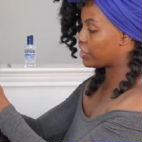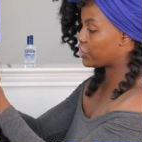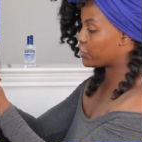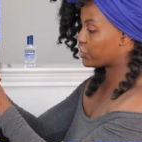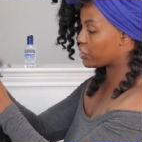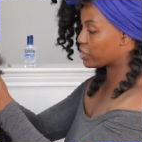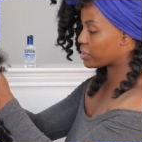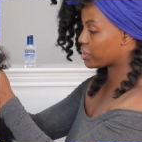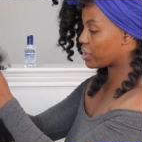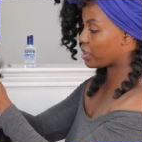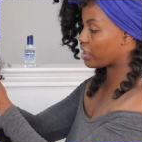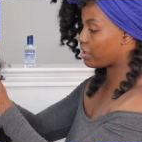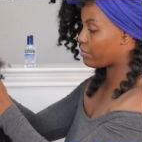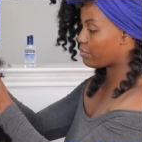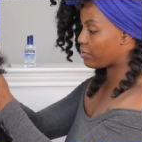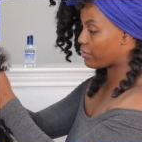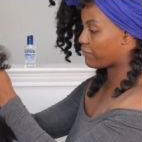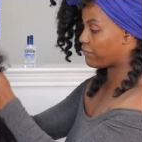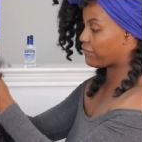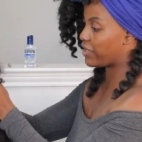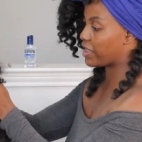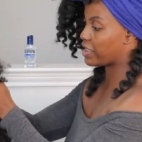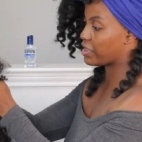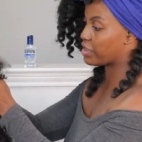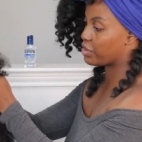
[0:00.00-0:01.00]
it's just gonna
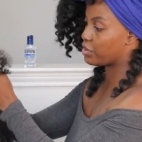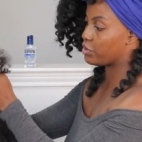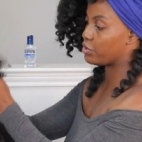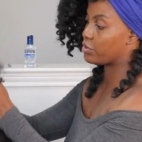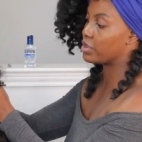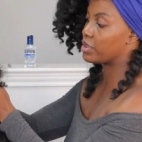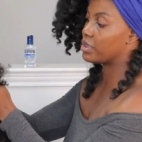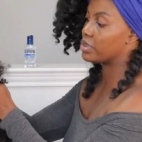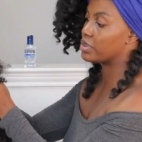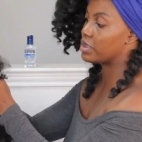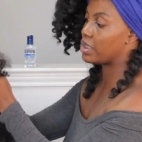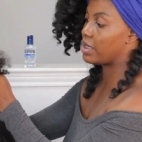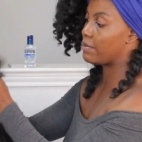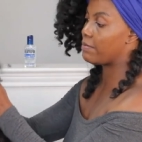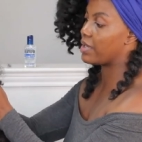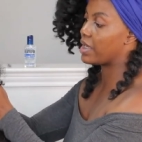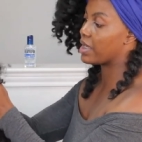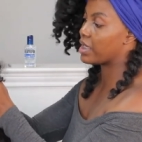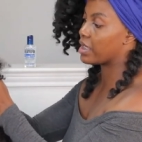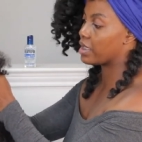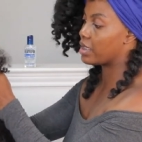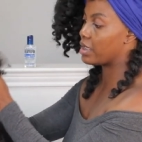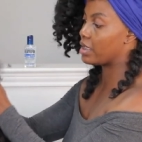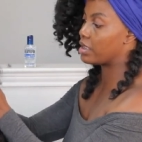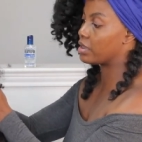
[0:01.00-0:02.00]
perfect the unit and
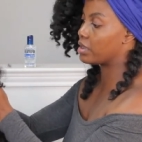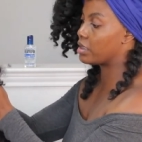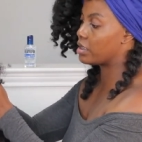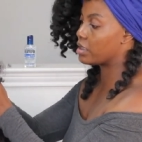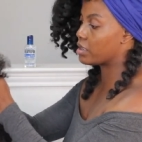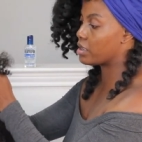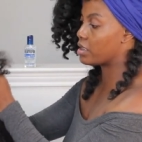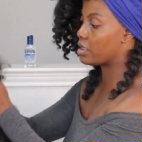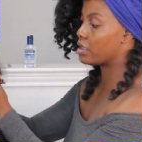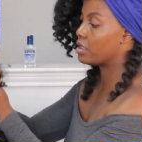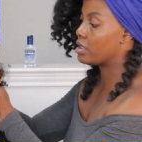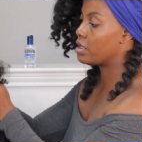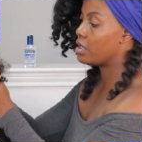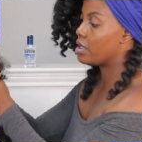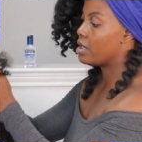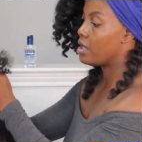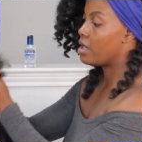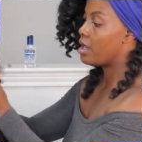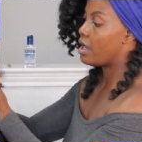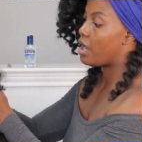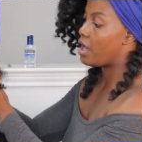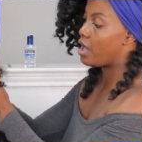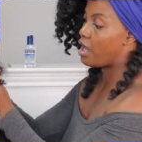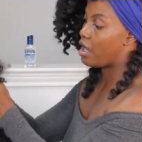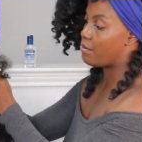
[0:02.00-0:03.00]
make it look,
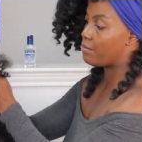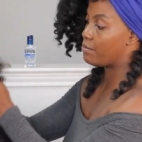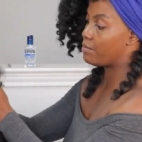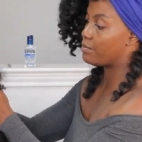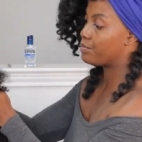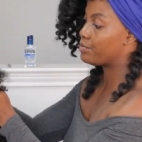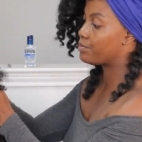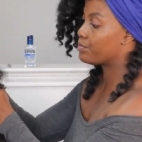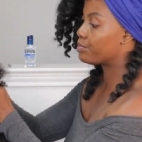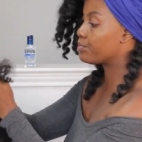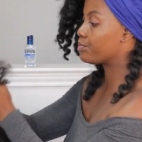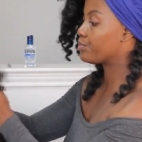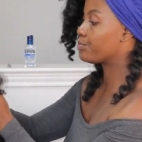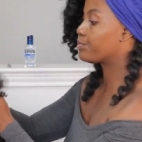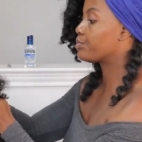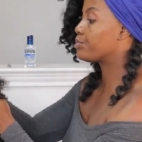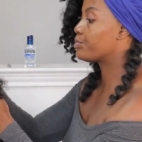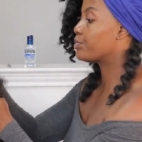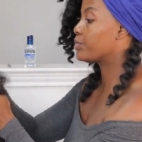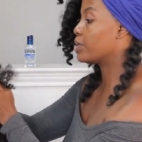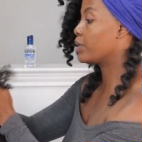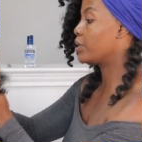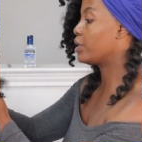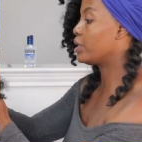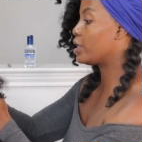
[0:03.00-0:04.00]
um,
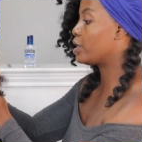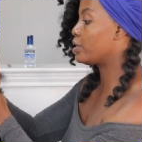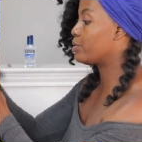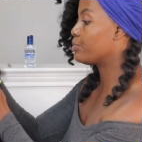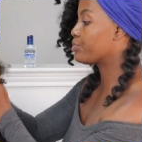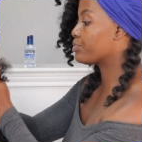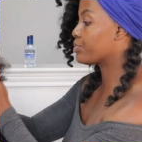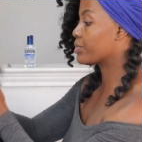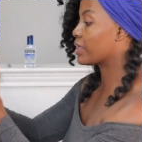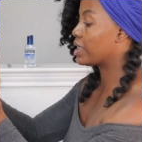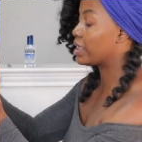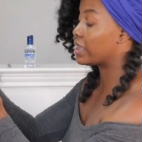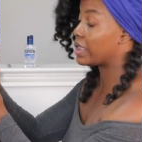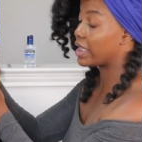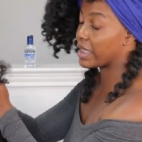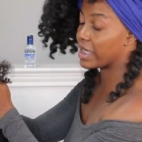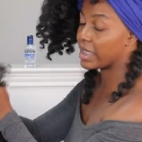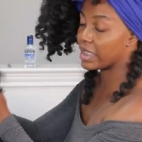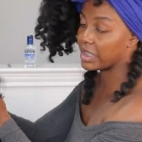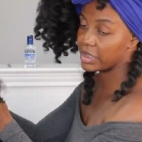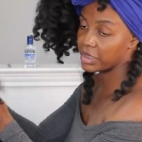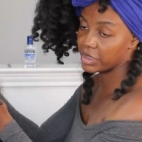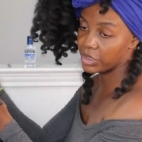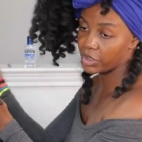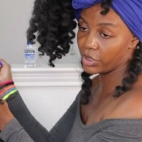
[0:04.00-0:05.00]
you know, like
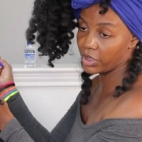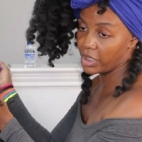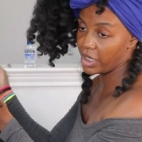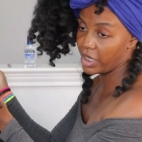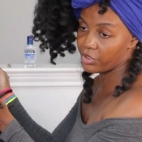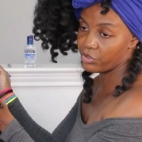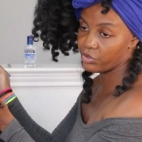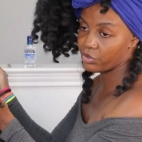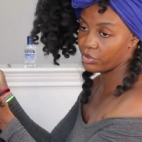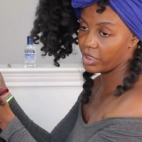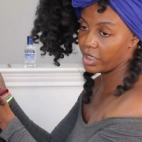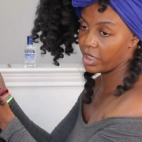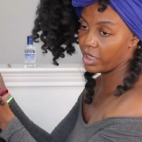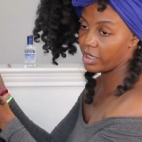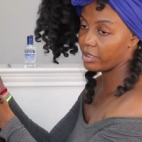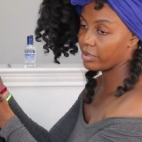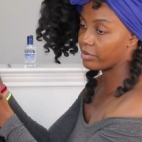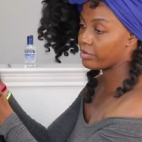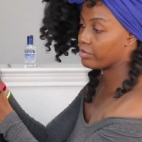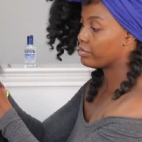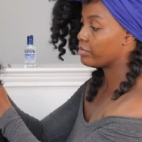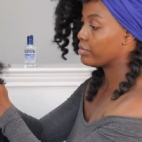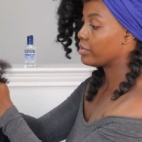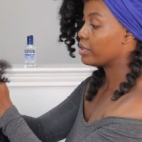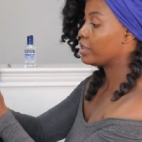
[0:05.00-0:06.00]
it's your natural hair.
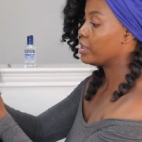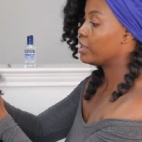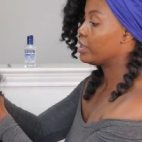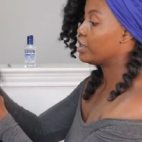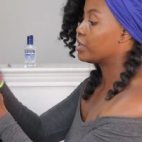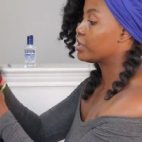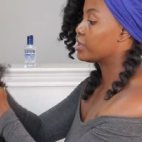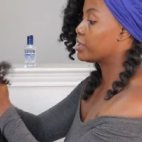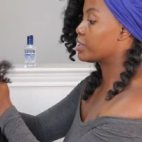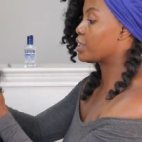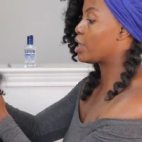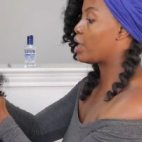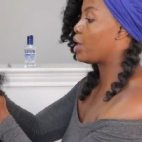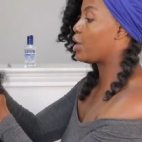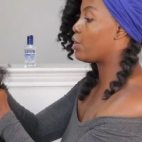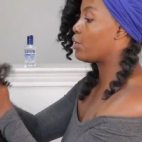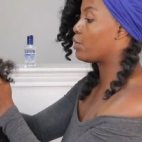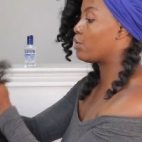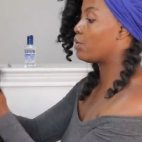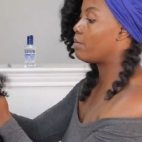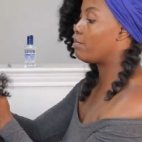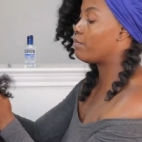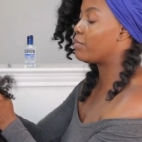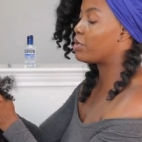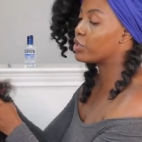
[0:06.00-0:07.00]

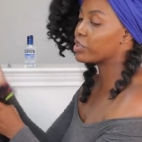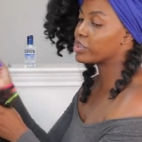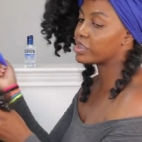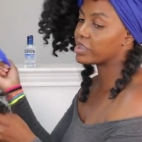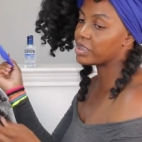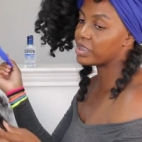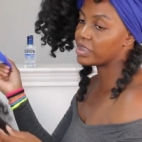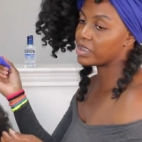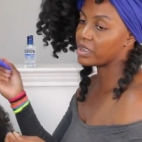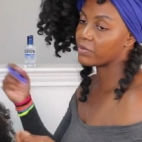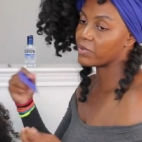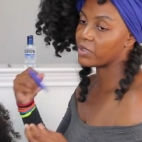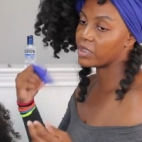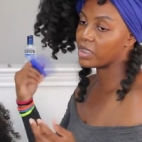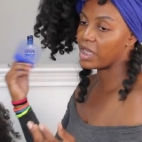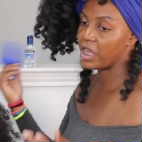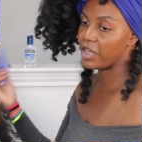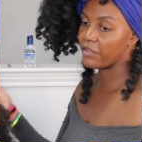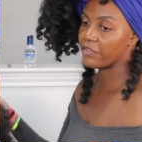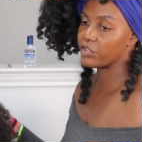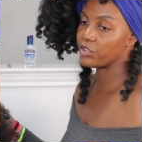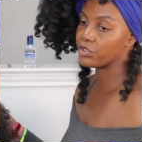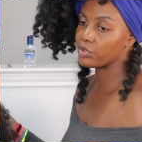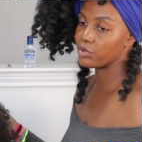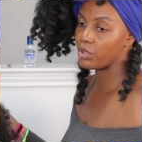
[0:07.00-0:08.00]
So most of this I'm gonna
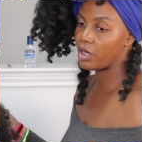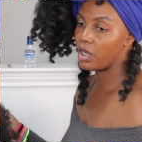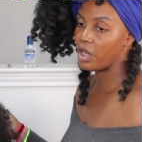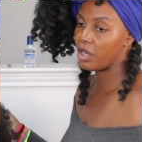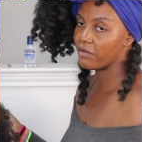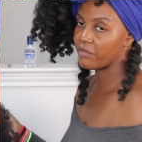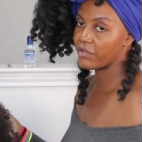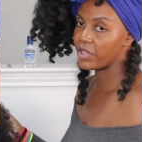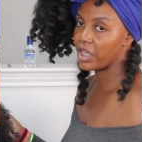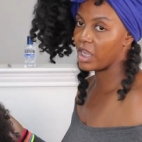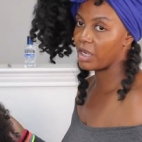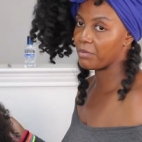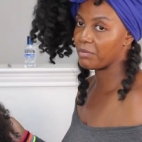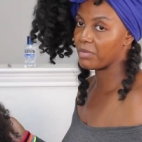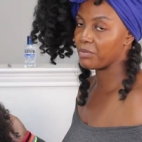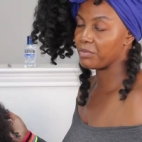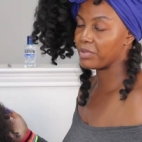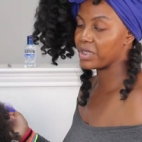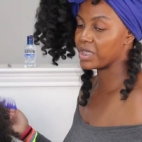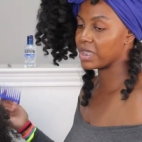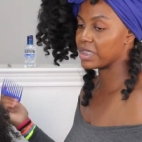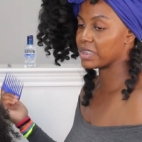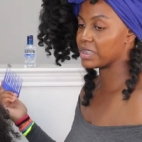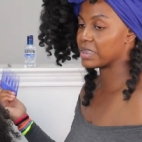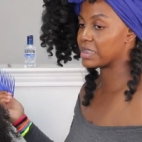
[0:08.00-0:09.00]
have to do off camera
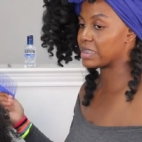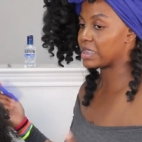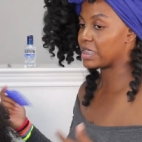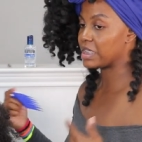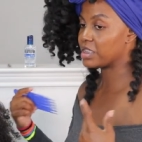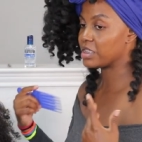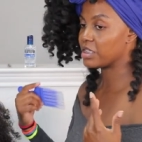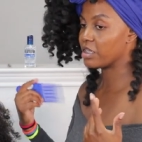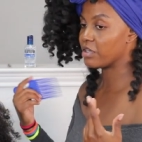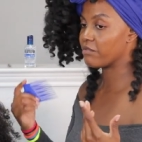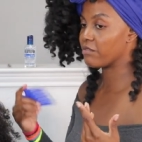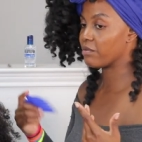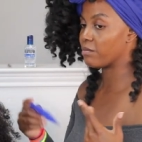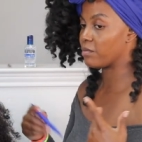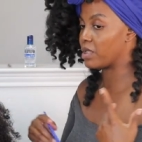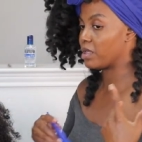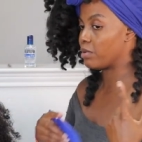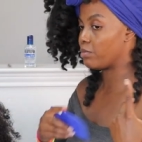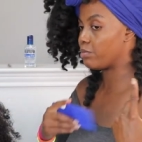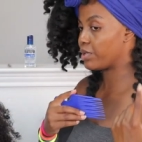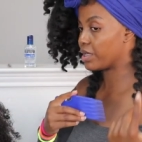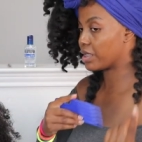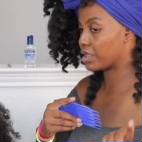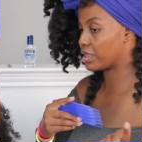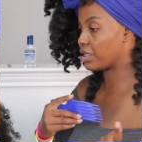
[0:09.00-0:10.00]
because it's easier for me
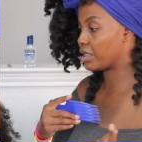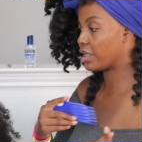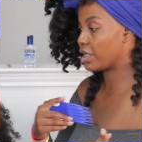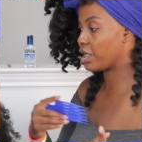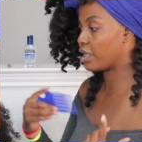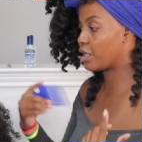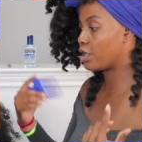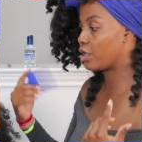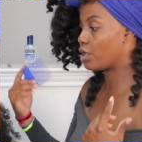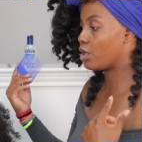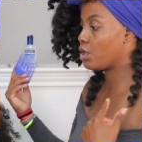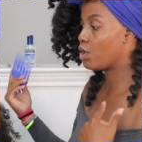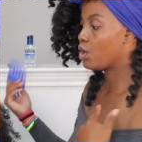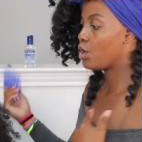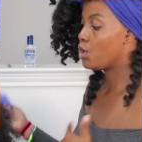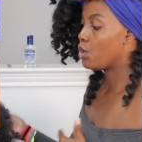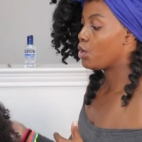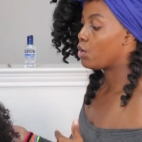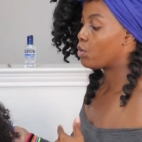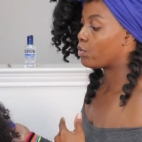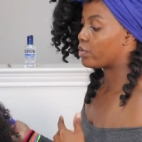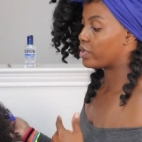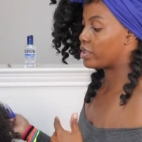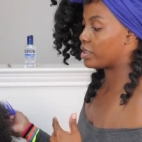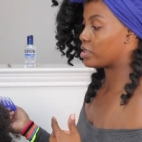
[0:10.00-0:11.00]
to pick the hair
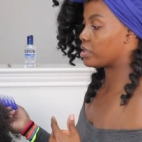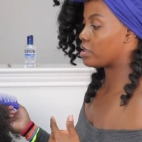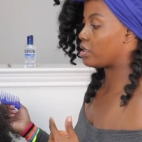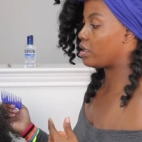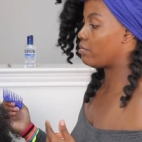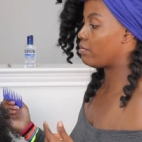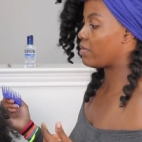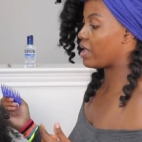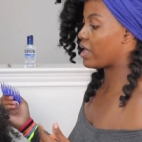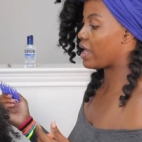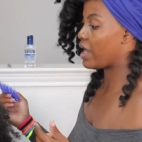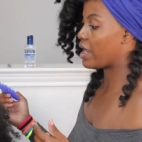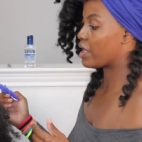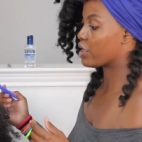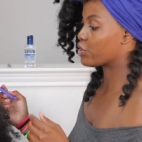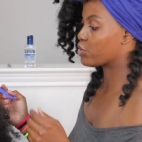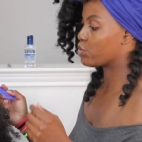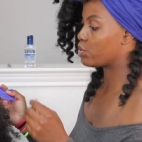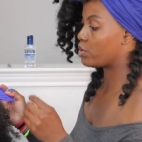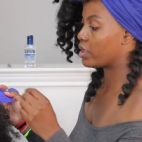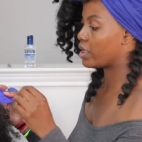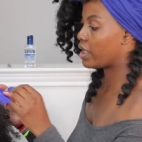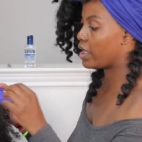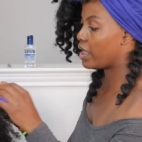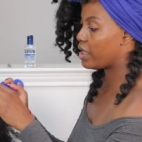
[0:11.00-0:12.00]
when it's on my
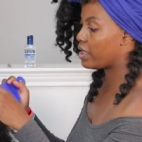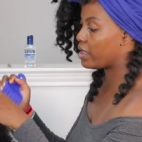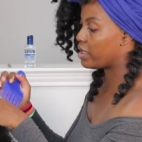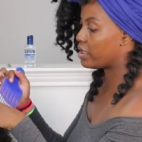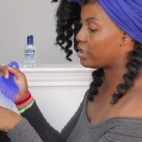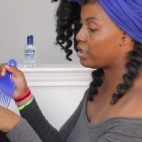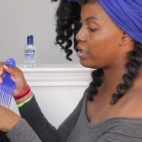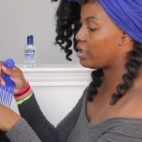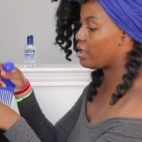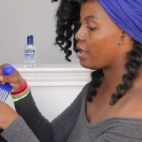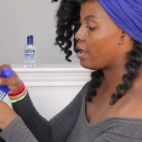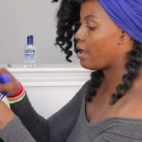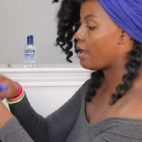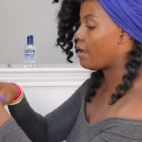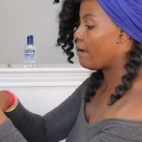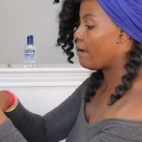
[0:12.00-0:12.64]
actual head.